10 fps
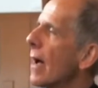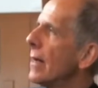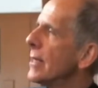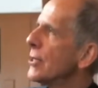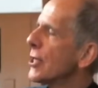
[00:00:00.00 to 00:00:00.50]

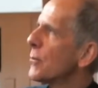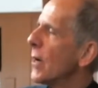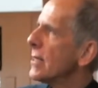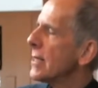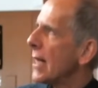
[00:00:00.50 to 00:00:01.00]
and he just
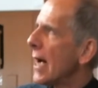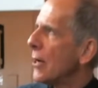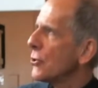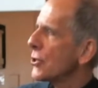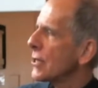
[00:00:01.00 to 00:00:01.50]
went to the
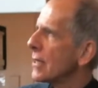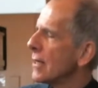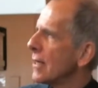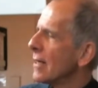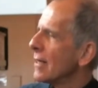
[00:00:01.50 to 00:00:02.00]

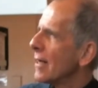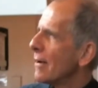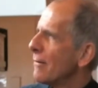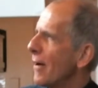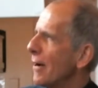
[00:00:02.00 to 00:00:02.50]
house.
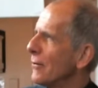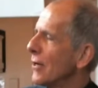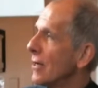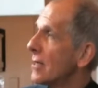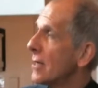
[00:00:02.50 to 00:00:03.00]
They
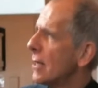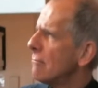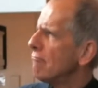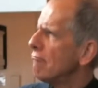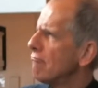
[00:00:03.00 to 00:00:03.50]
found
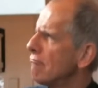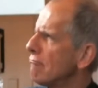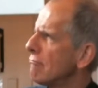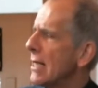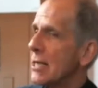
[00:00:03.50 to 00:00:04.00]
that
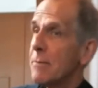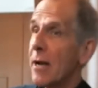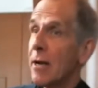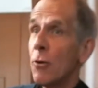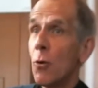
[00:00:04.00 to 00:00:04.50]
Peter's
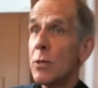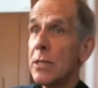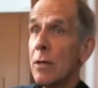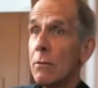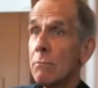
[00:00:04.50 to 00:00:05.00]
mother-in-law
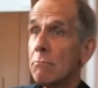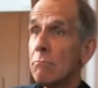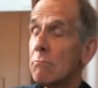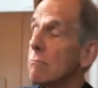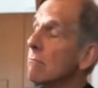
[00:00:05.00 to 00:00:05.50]
was ill,
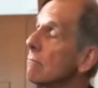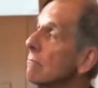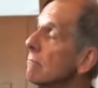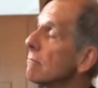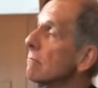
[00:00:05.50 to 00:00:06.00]

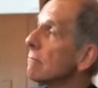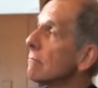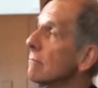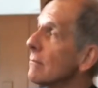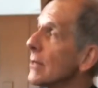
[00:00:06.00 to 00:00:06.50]

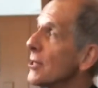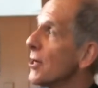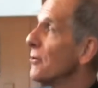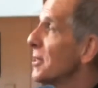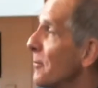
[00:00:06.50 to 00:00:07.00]
and
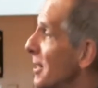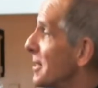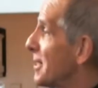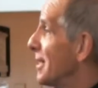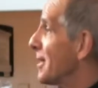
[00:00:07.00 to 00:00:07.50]
so, as
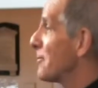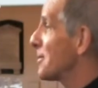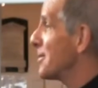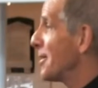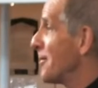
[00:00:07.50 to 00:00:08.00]
somebody said, there
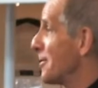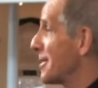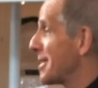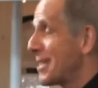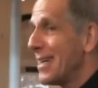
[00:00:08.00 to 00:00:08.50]
was no
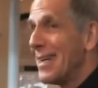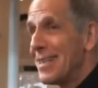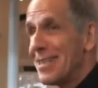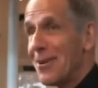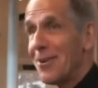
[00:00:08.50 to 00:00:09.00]

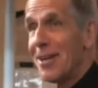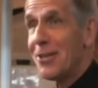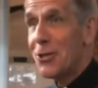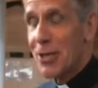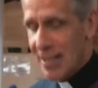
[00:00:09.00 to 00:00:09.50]

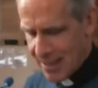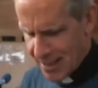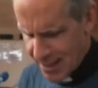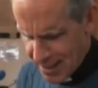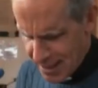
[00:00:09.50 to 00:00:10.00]
lunch.
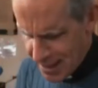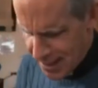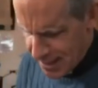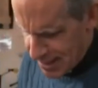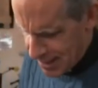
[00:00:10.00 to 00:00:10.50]

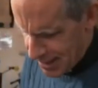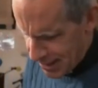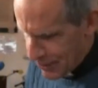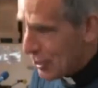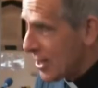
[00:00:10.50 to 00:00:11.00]

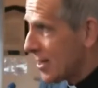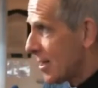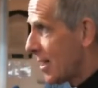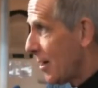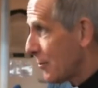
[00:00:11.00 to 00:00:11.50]
So
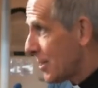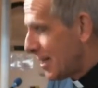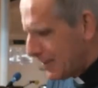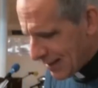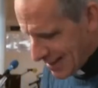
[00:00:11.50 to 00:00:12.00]
Jesus healed
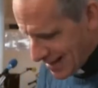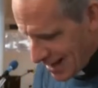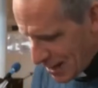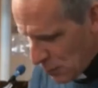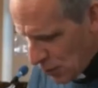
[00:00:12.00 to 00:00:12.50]
her, and
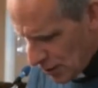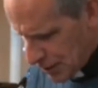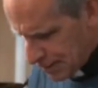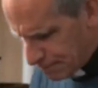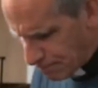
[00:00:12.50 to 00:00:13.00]
then there
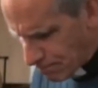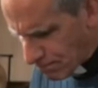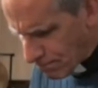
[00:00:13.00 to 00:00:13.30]
was.